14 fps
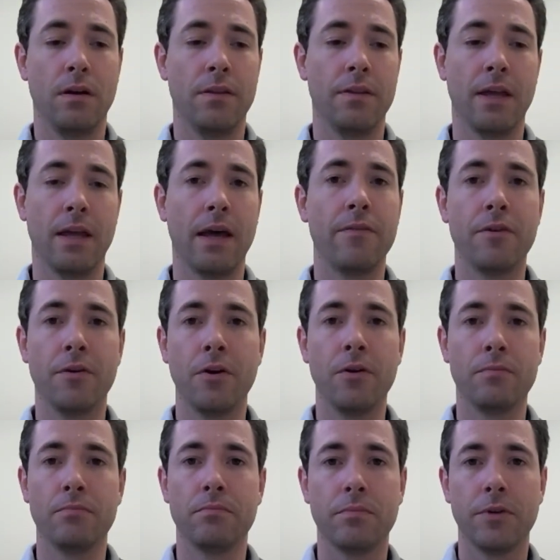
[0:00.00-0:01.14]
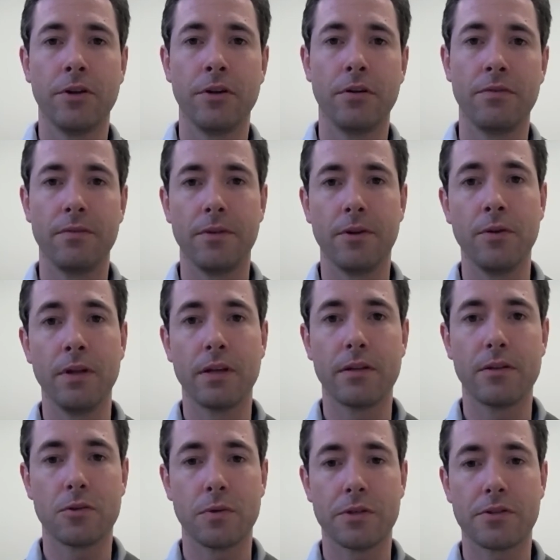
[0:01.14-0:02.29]
they have their own, unique
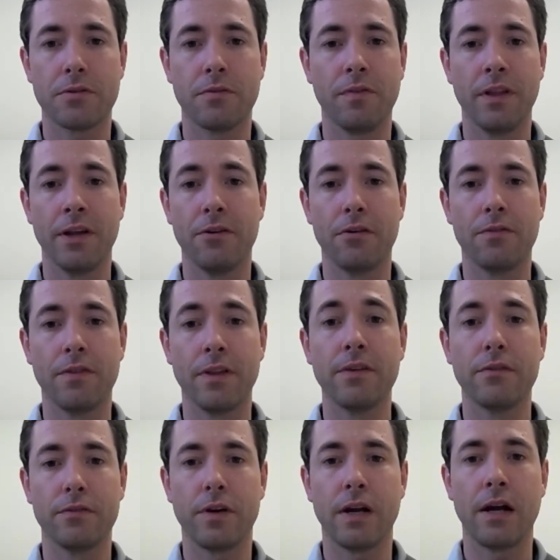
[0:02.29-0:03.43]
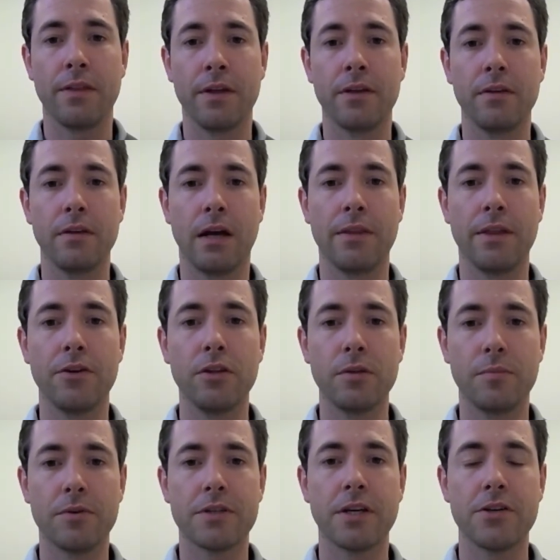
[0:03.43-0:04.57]
twist or flair or flavor for how they do the
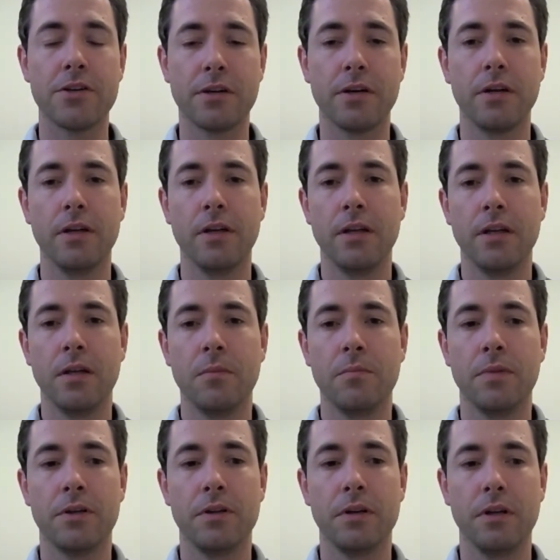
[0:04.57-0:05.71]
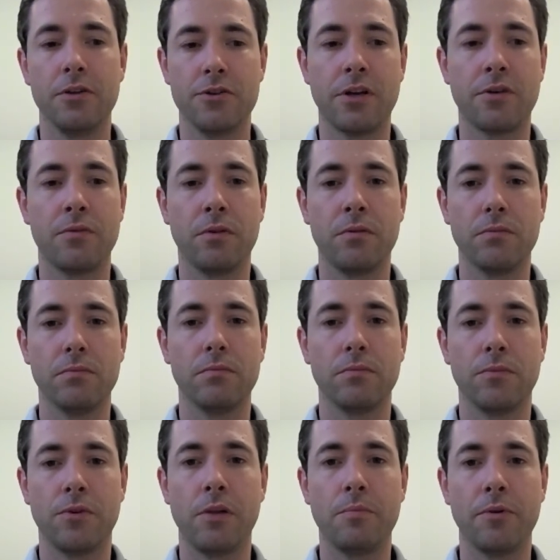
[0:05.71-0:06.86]
procedure. But in general,
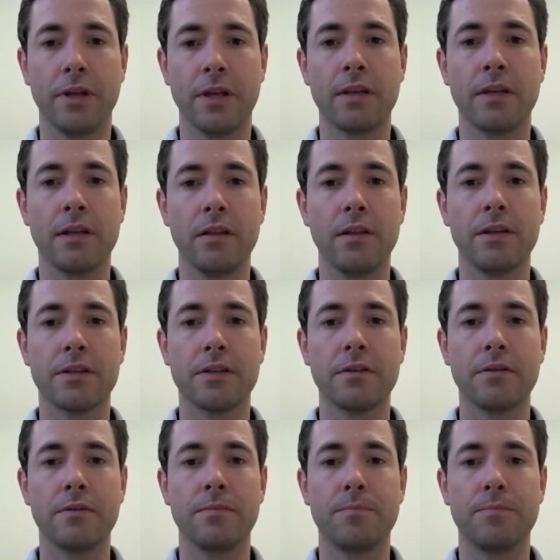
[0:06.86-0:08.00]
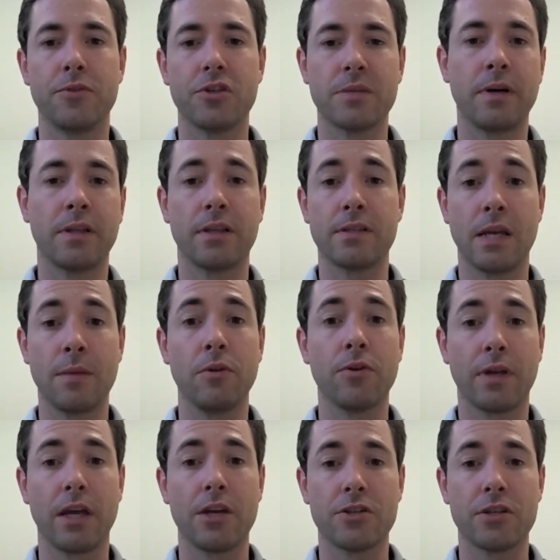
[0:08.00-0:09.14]
we're all putting a needle into just about the same
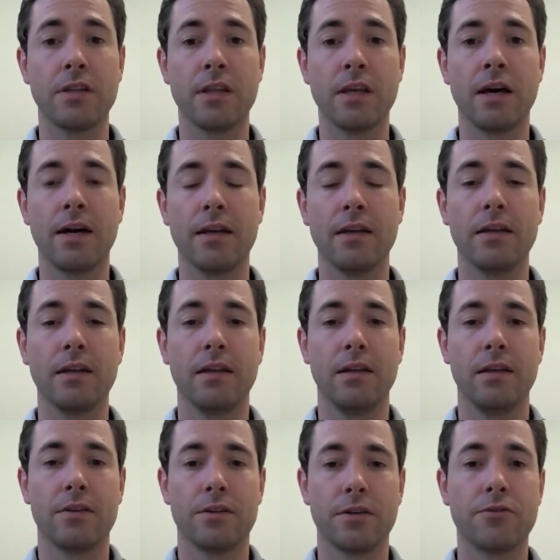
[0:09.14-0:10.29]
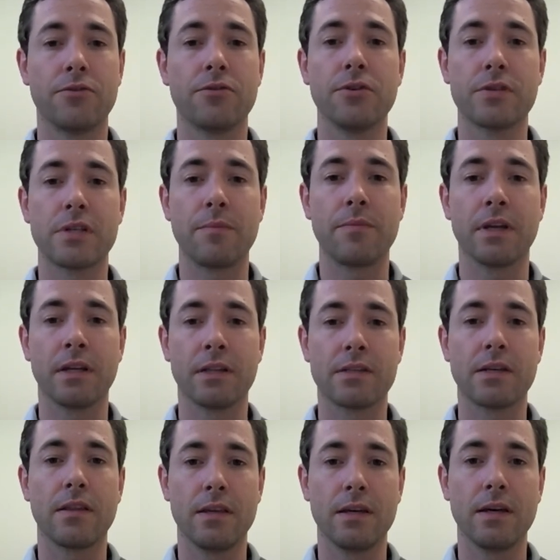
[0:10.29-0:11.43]
location in the eye to introduce something
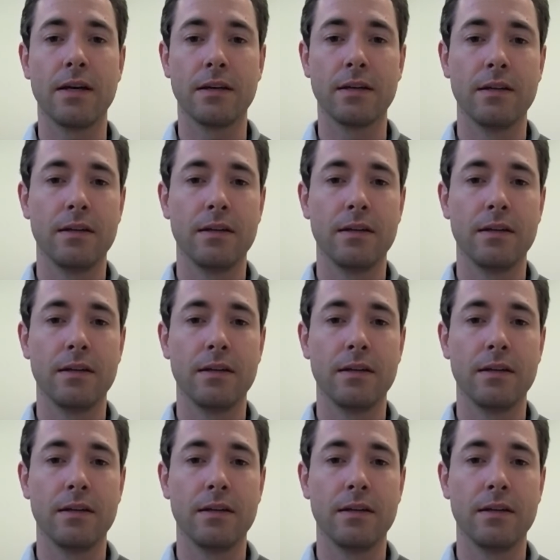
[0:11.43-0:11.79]
inside the eye.